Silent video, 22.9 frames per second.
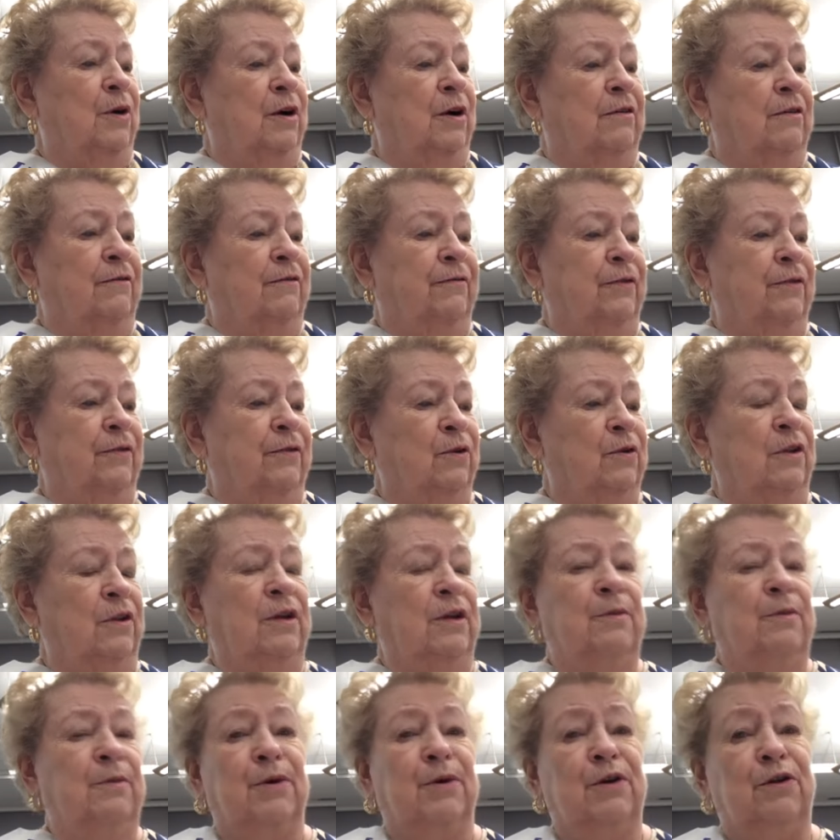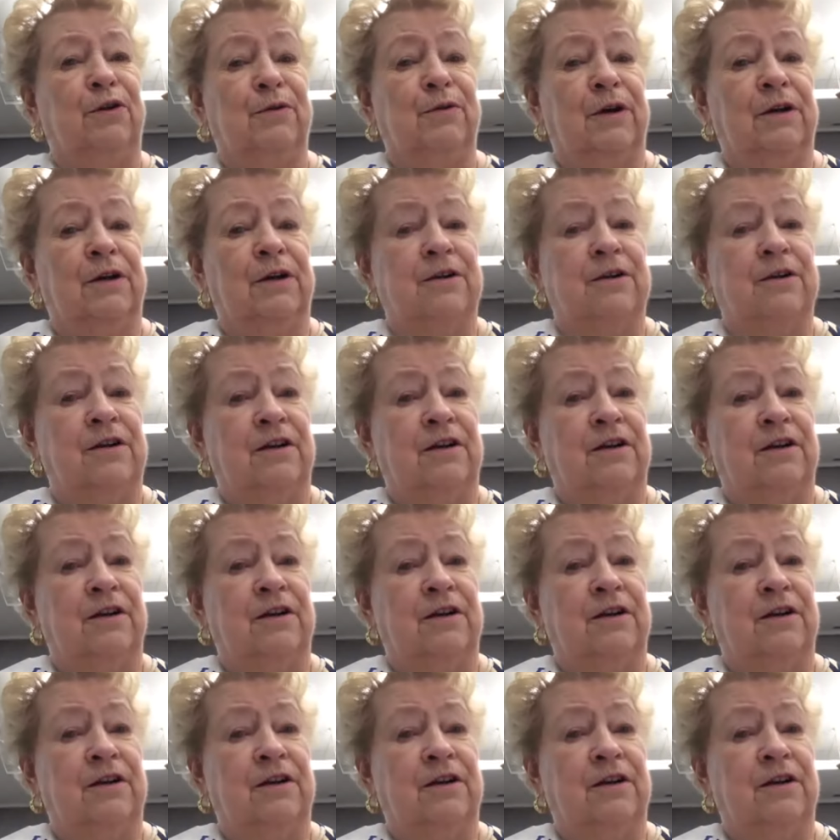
of early birth records,